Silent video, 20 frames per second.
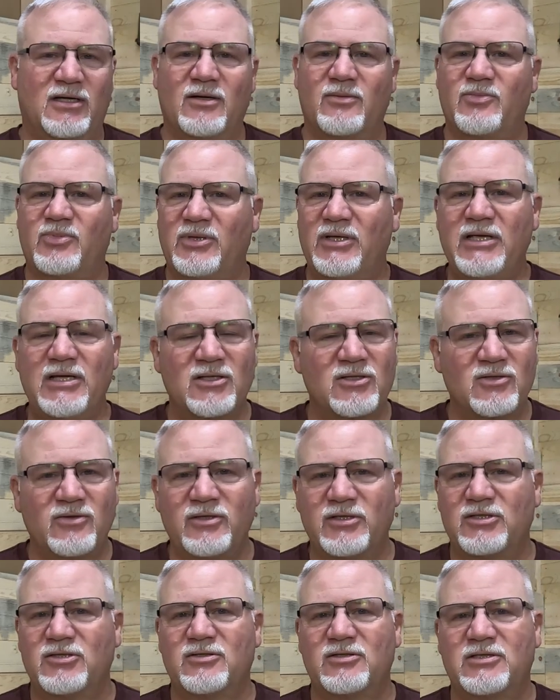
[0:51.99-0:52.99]
complete
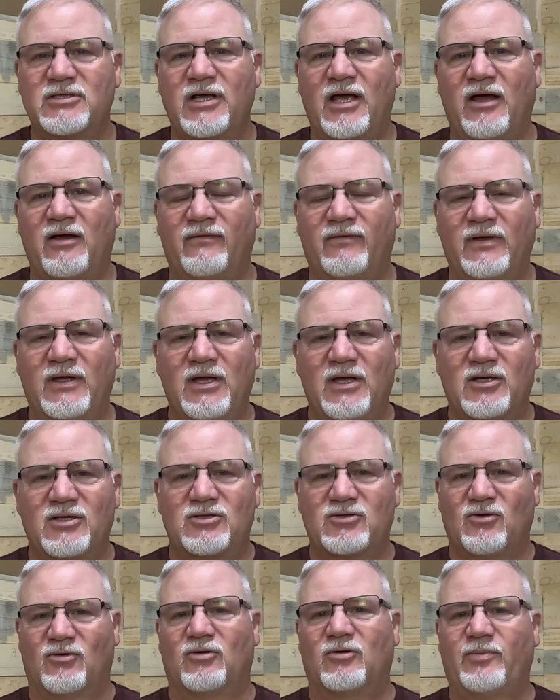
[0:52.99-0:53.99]
do-it-yourself
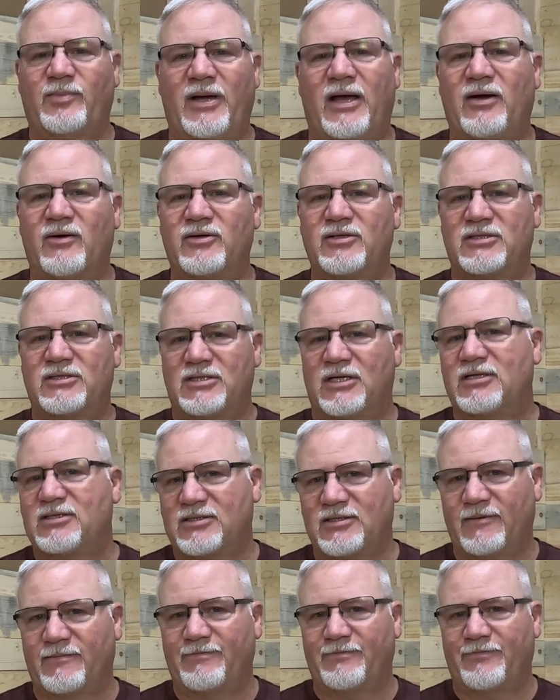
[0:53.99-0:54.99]
solar power
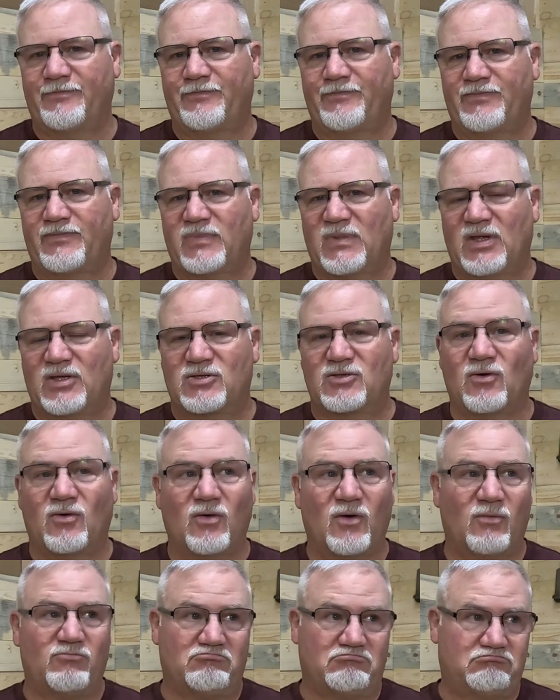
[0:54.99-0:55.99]
system.
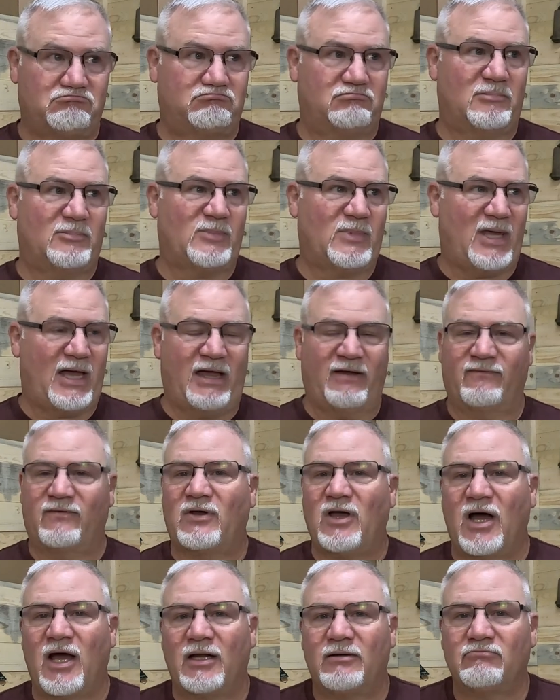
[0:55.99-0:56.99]
So I've
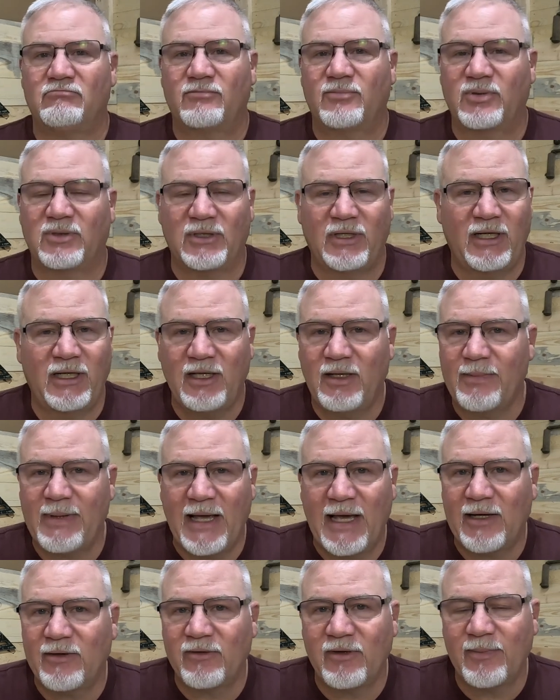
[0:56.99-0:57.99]
got plenty of
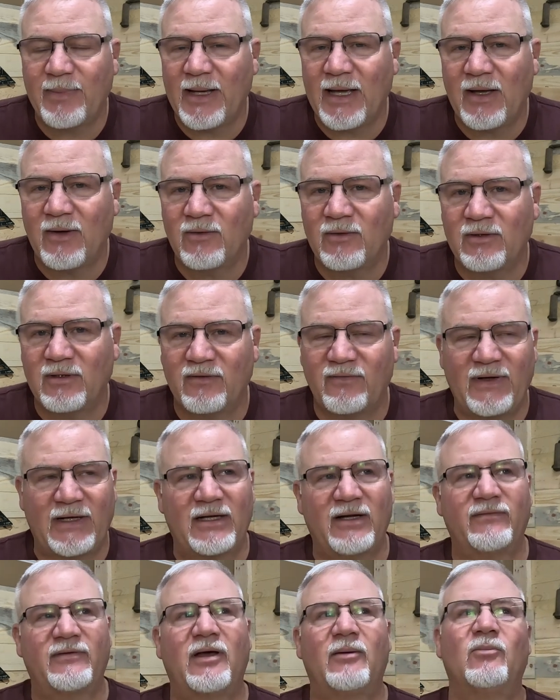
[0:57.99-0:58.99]
battery power. In
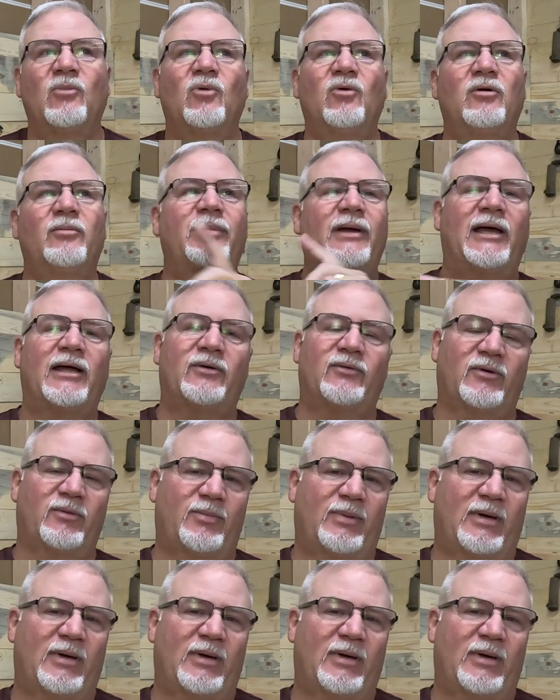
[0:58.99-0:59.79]
fact, I've got more battery